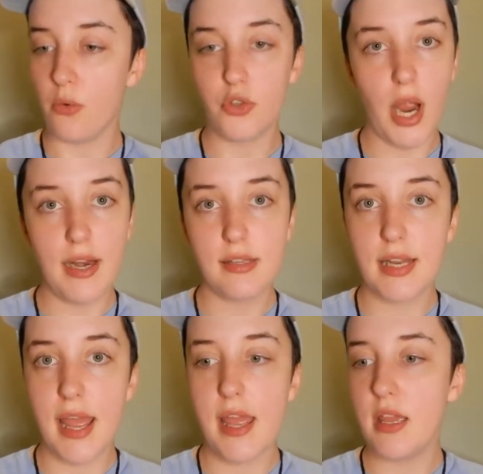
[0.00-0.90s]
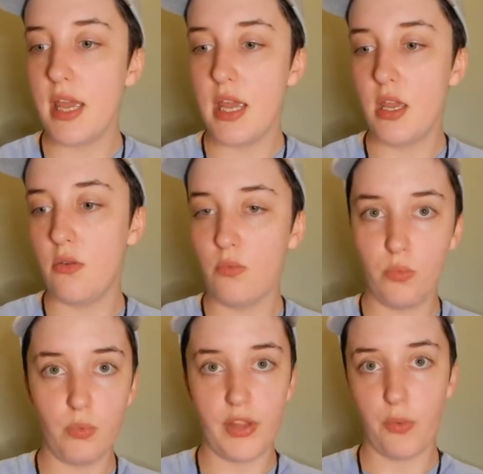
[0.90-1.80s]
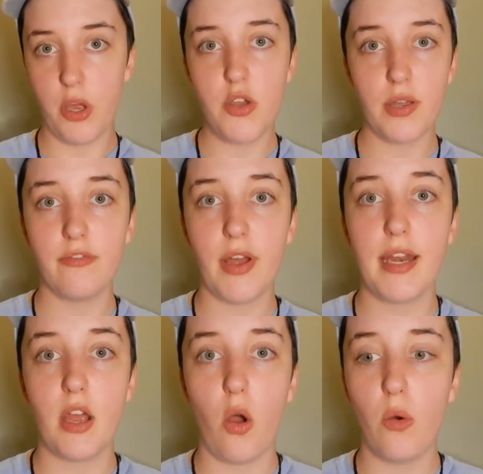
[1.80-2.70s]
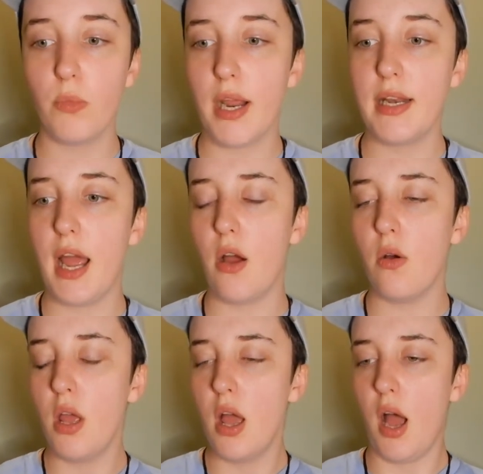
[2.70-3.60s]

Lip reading: try to stay in with what you can find at home right now.